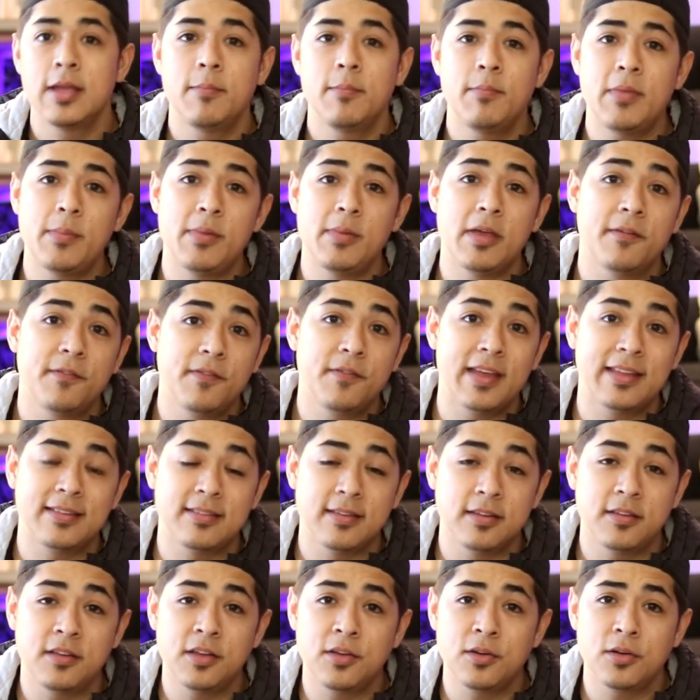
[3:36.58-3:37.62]
Maybe a
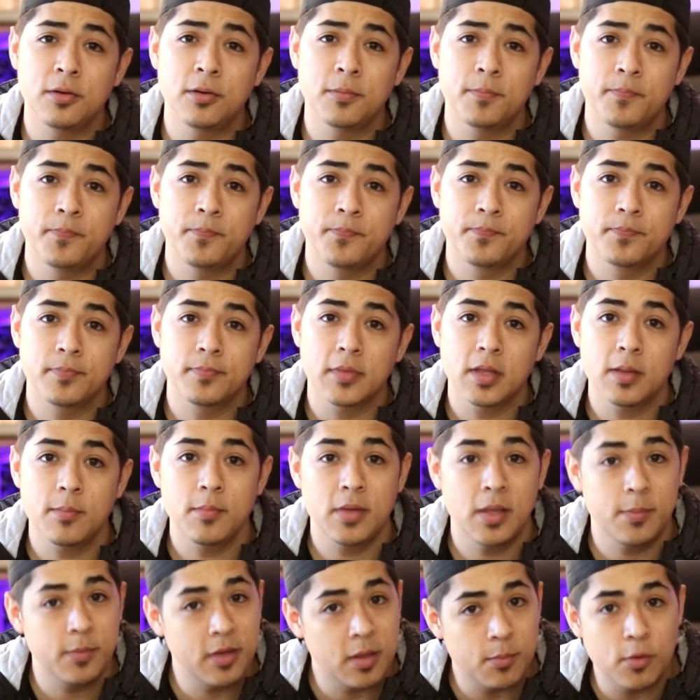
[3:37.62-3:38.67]
fancy dinner,
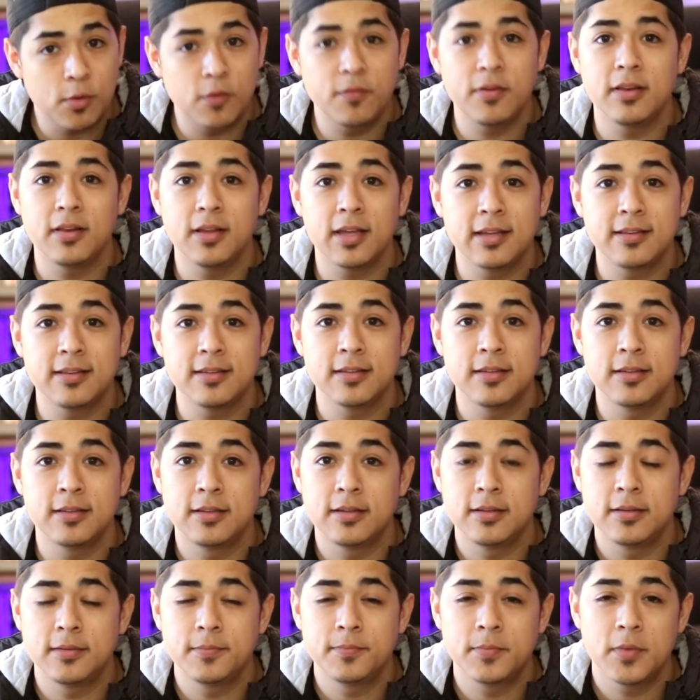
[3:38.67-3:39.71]
maybe a movie night,
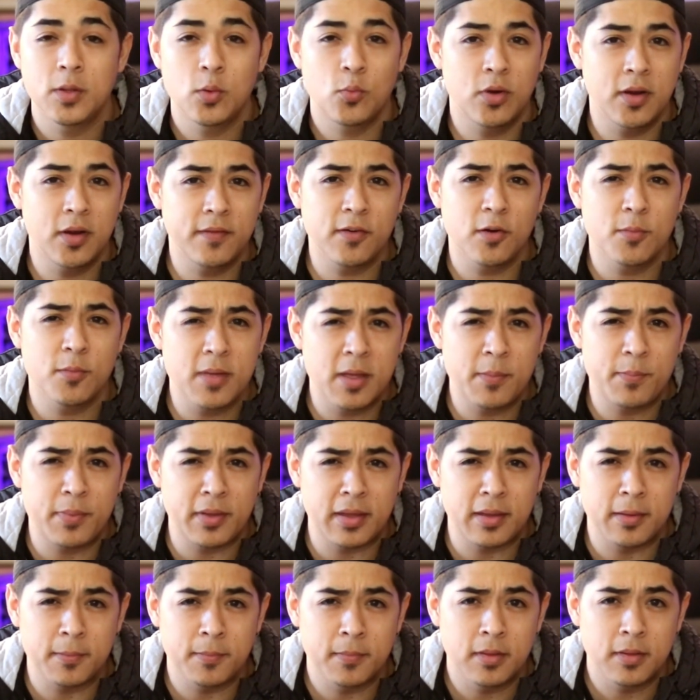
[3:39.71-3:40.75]
whatever it may
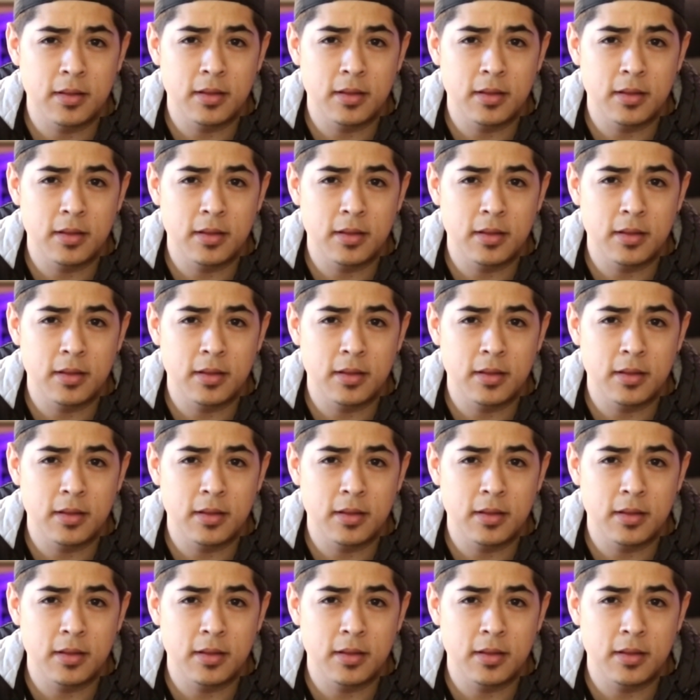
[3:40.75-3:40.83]
be.